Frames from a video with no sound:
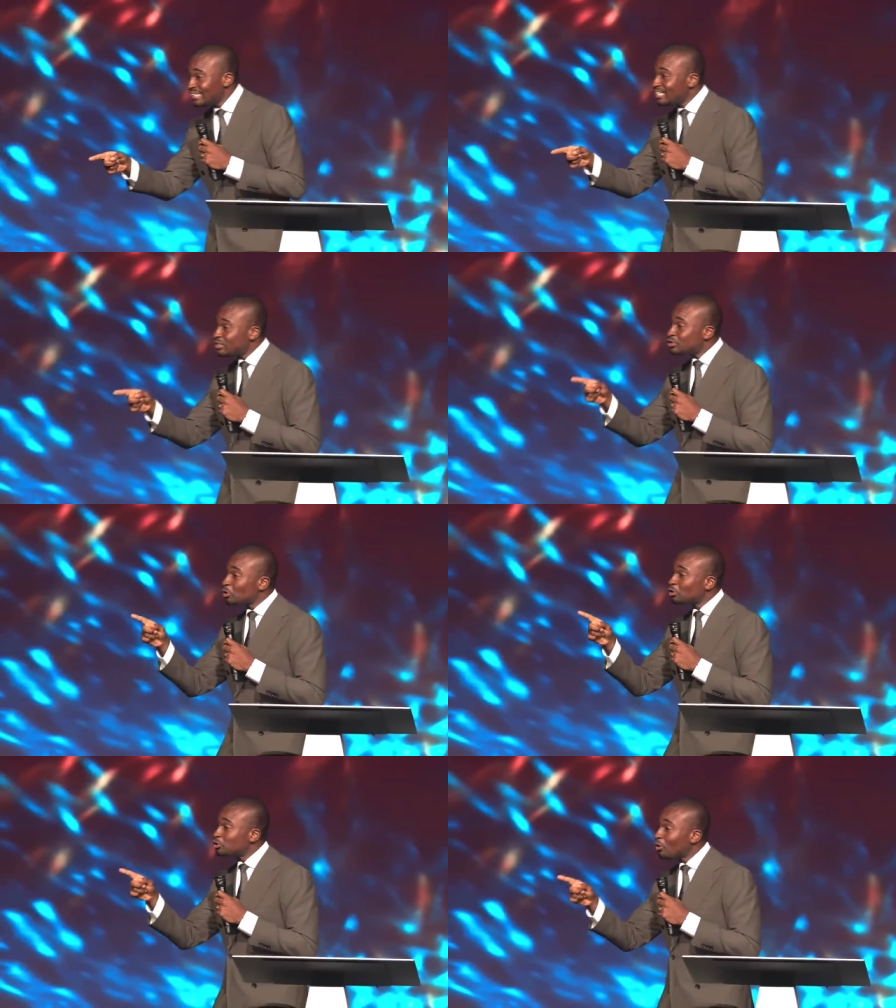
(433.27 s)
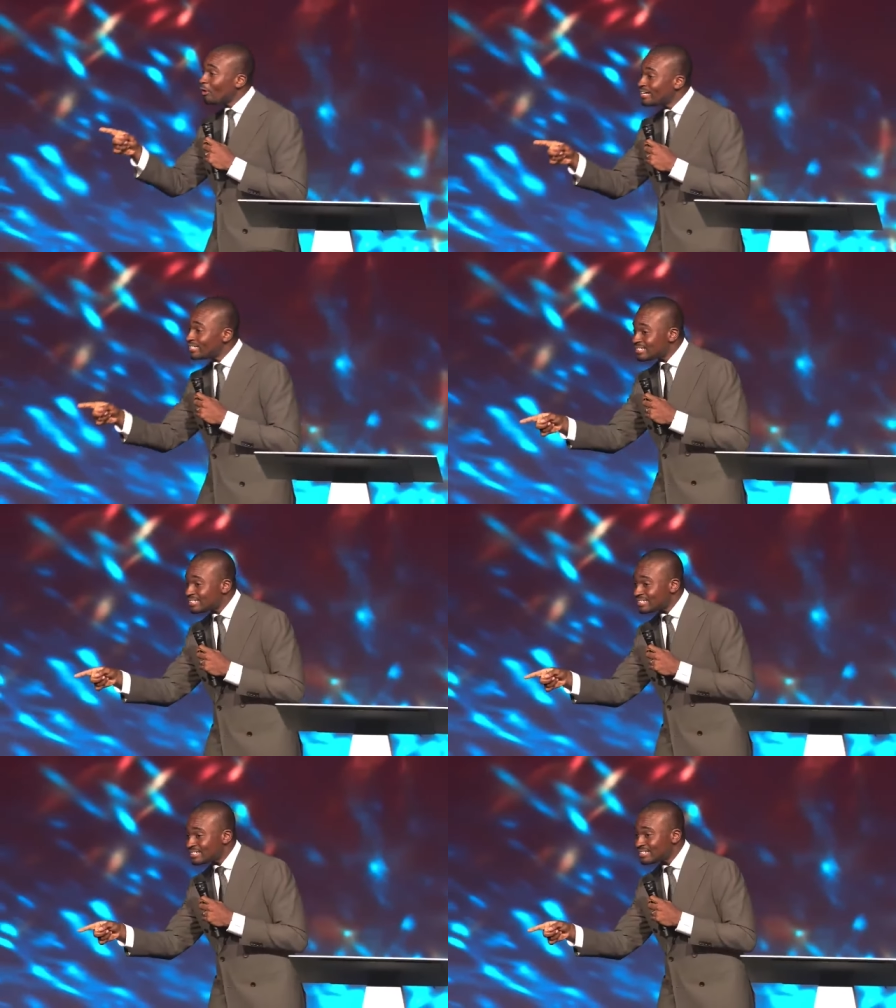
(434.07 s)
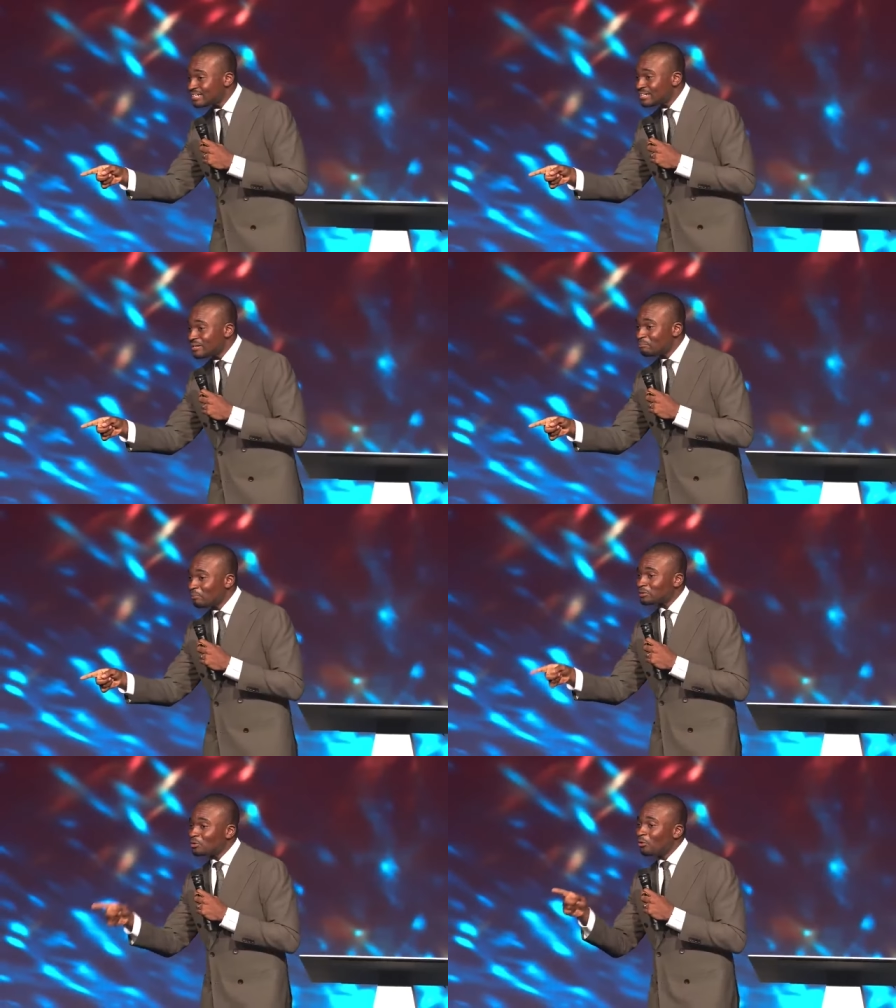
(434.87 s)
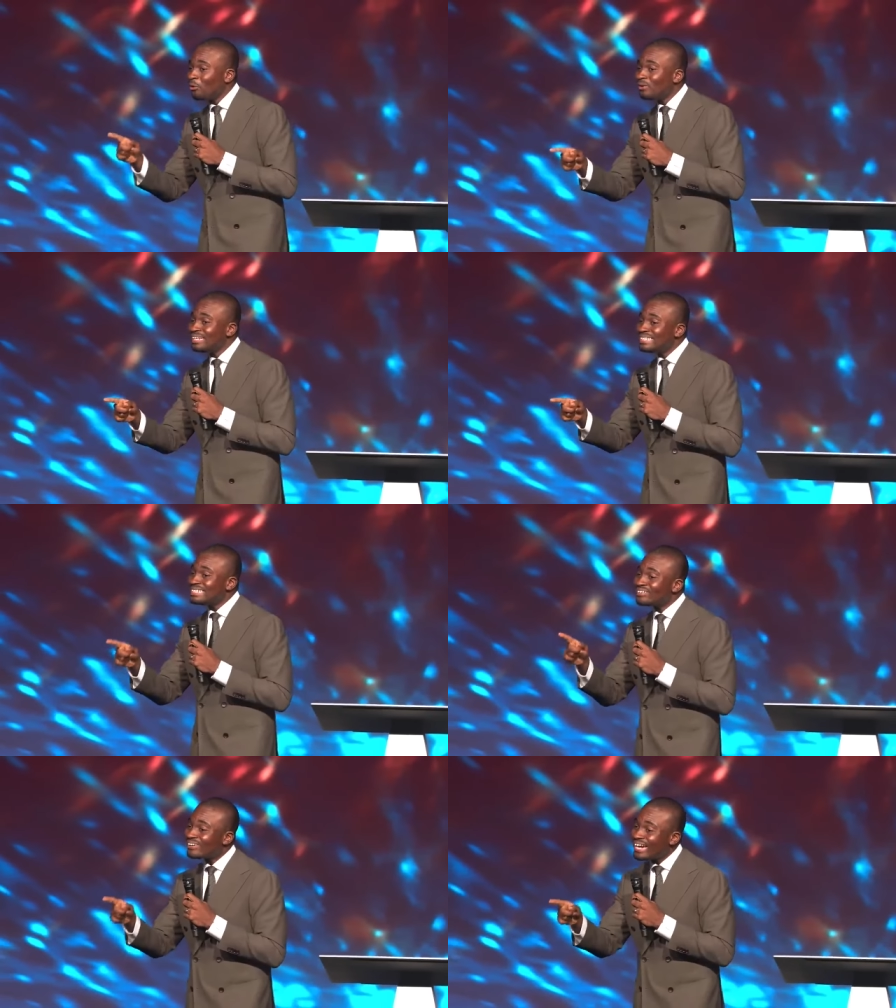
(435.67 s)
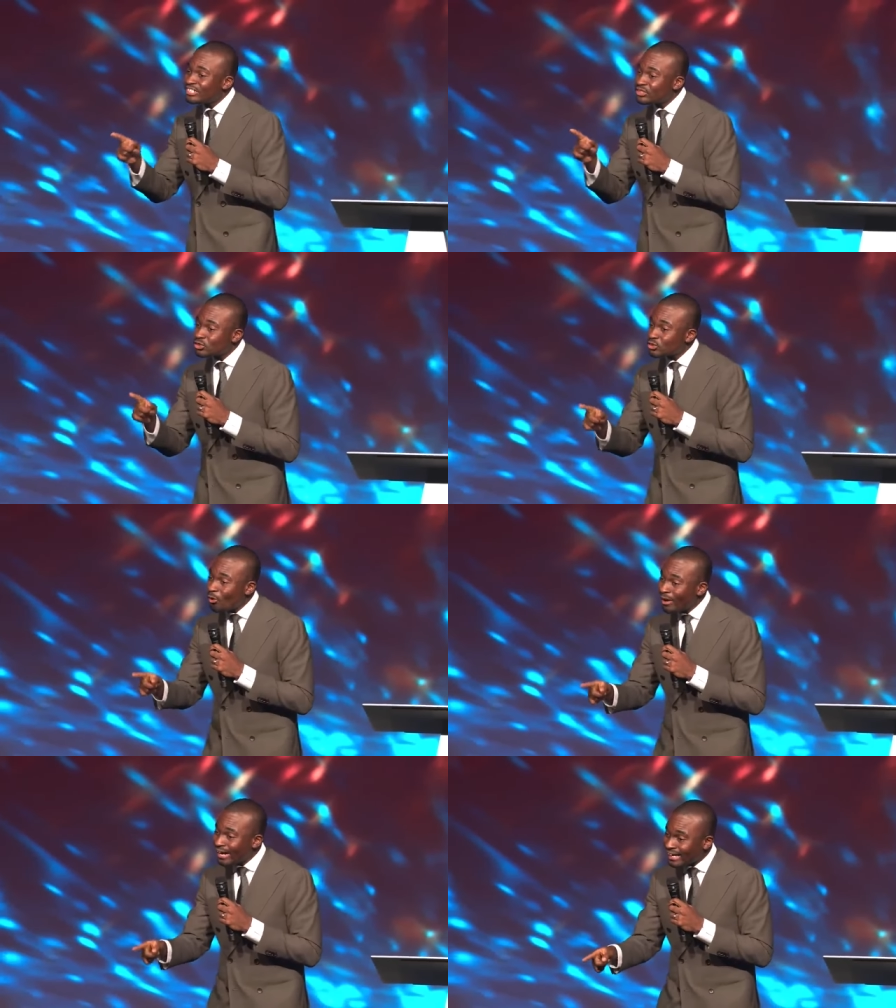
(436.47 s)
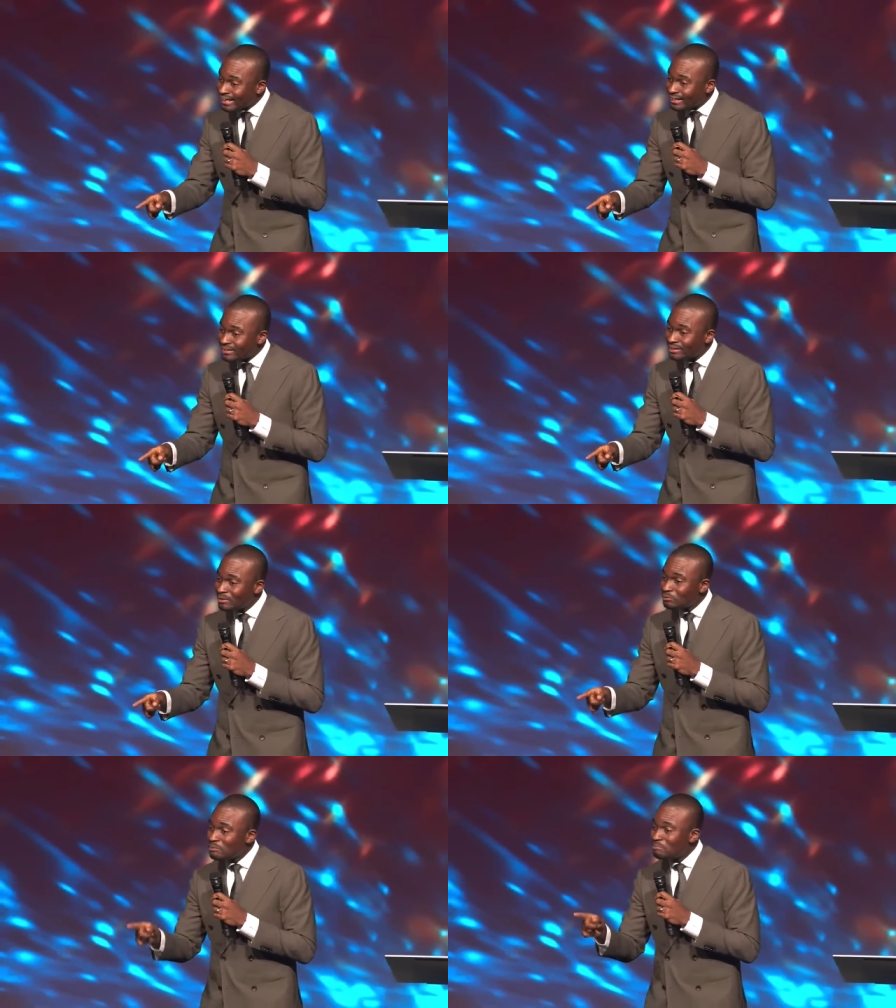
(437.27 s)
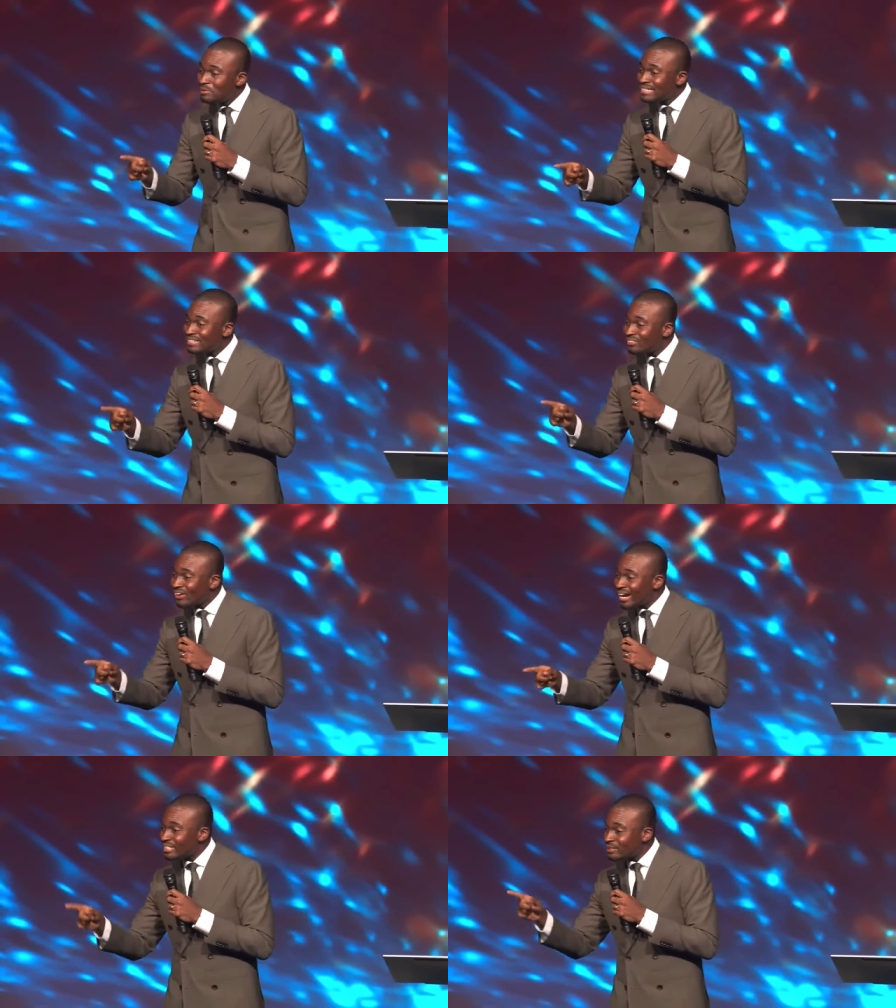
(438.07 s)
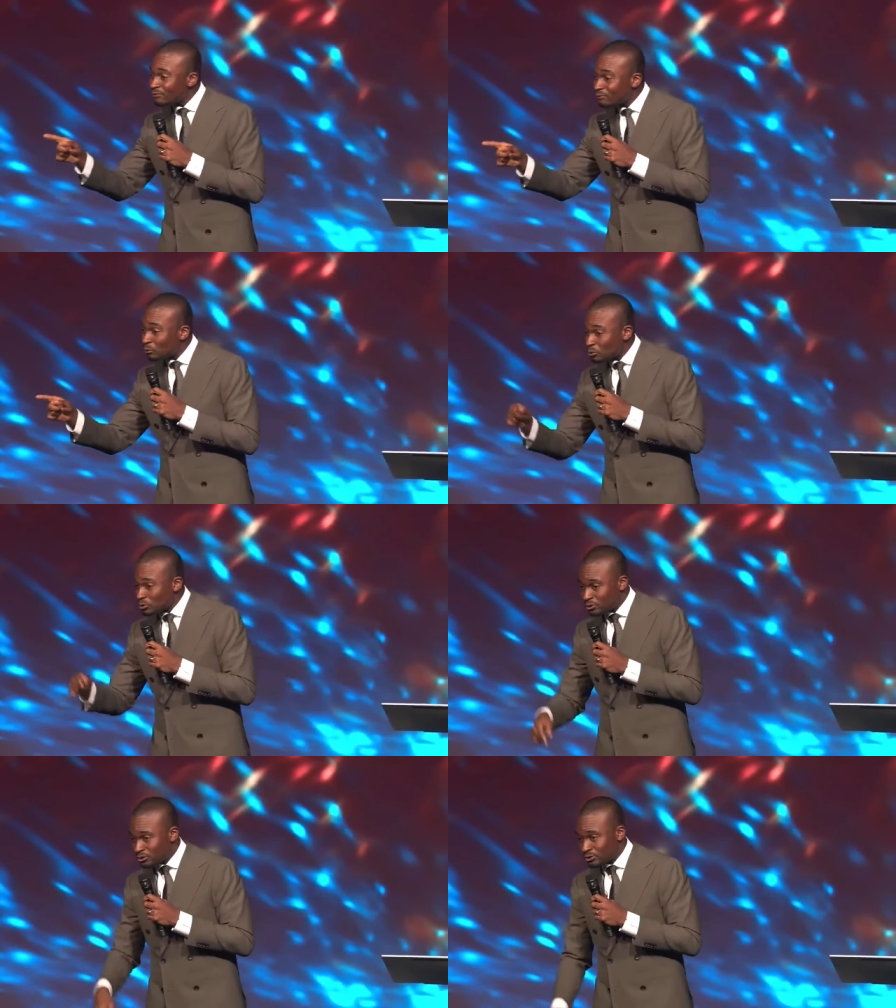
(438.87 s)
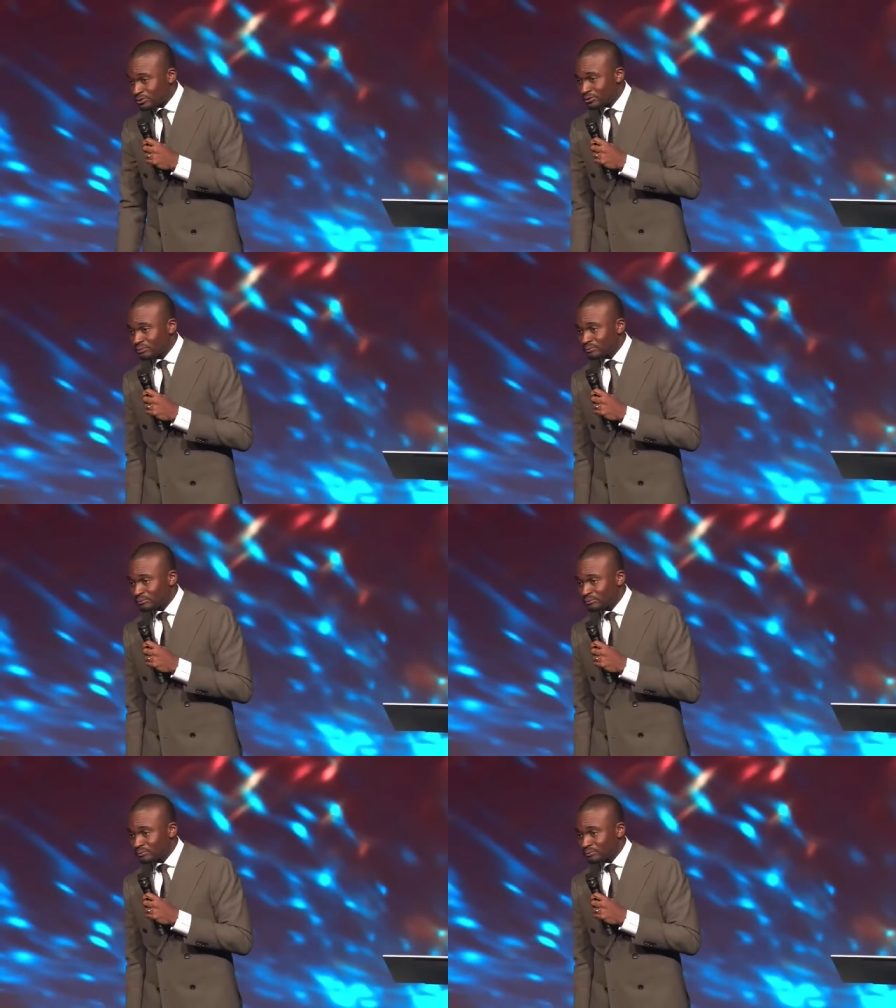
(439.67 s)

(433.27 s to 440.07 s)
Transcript: it's your choice, but only the right soil will bring the right fruits.